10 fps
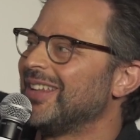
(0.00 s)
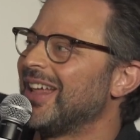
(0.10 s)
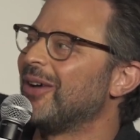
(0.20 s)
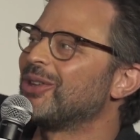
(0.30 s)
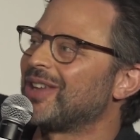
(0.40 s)

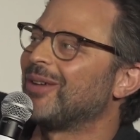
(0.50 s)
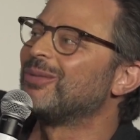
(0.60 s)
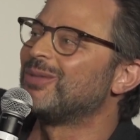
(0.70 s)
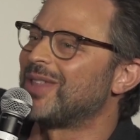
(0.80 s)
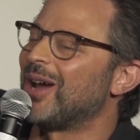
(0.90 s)
That was
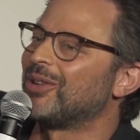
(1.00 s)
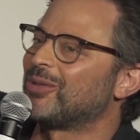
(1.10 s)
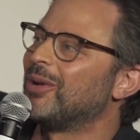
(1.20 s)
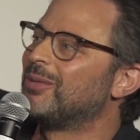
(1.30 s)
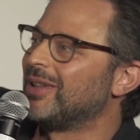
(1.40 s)

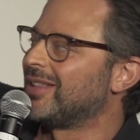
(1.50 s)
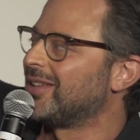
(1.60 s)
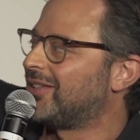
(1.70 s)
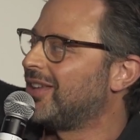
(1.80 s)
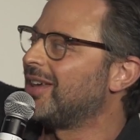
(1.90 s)
one of
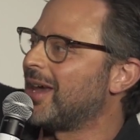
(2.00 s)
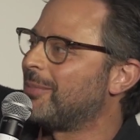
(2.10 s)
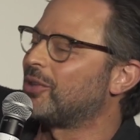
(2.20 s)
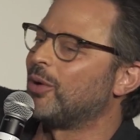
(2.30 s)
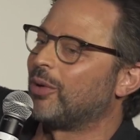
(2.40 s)
the
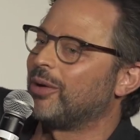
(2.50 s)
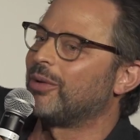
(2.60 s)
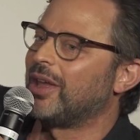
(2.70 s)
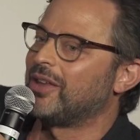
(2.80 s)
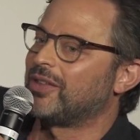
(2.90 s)
episode where we
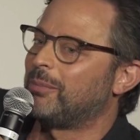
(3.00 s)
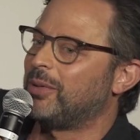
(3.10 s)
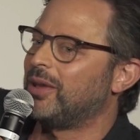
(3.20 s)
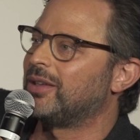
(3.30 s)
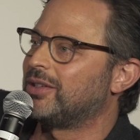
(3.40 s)
realized that
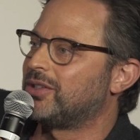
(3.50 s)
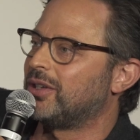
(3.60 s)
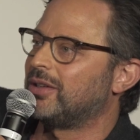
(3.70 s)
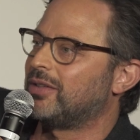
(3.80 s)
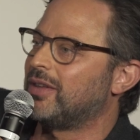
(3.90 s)

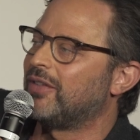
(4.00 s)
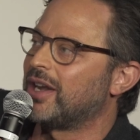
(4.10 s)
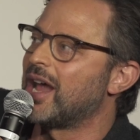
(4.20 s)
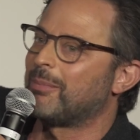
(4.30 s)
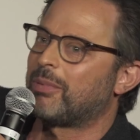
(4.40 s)
Steve
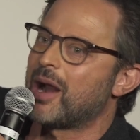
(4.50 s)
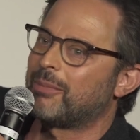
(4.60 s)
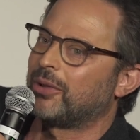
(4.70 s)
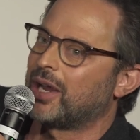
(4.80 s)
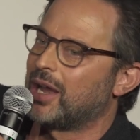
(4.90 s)
had not
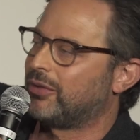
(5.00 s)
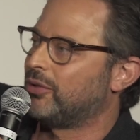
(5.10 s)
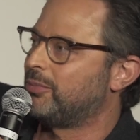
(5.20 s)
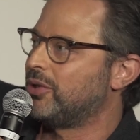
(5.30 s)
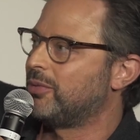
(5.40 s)
properly gone
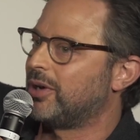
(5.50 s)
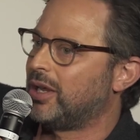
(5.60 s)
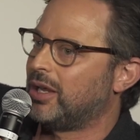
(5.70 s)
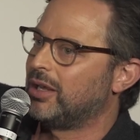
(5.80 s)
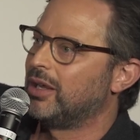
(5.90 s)
through
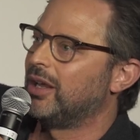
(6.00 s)
puberty,